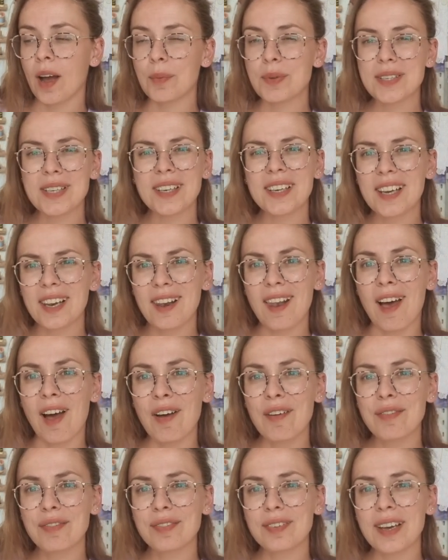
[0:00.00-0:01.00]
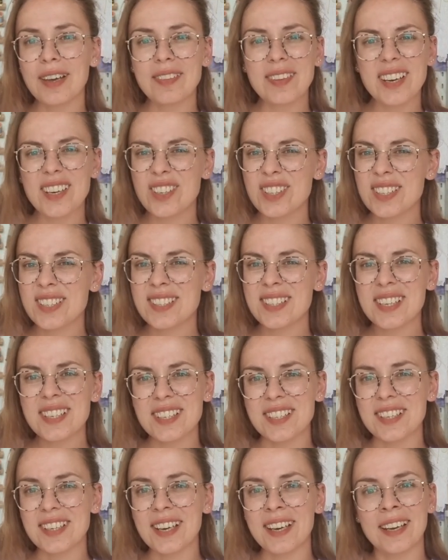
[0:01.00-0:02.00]
was gonna love, and then I just
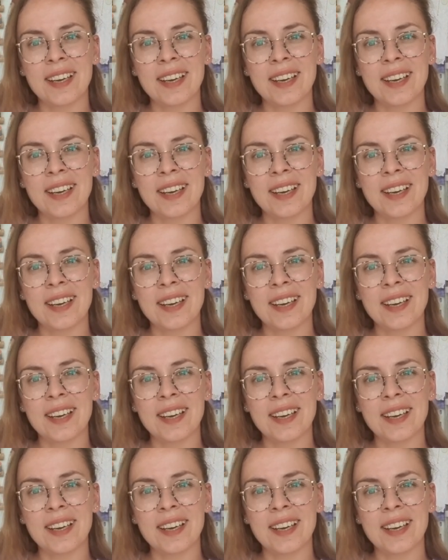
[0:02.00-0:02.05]
didn't.